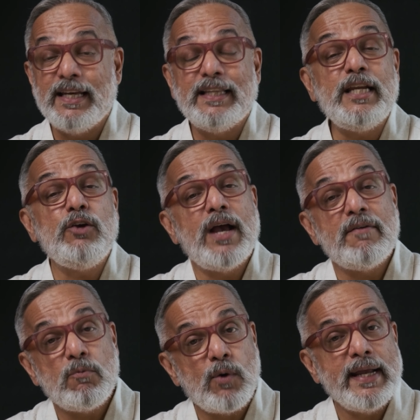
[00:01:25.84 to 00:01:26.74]
Then you
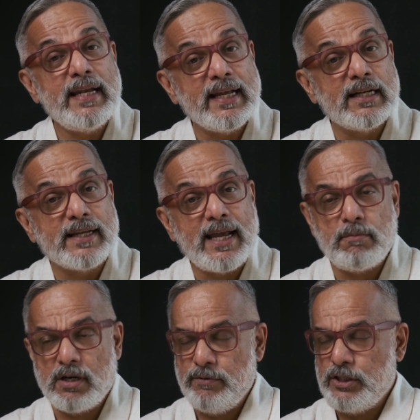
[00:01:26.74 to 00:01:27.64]
have a wide-angle
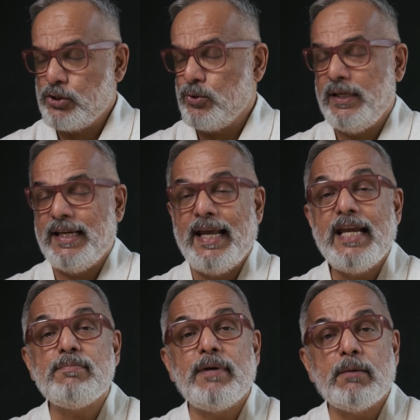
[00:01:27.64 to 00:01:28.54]
camera, which is only an
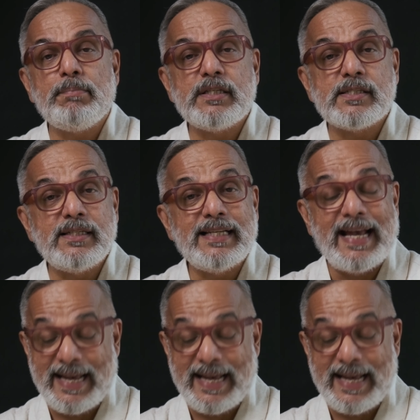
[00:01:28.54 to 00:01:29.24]
8 megapixel,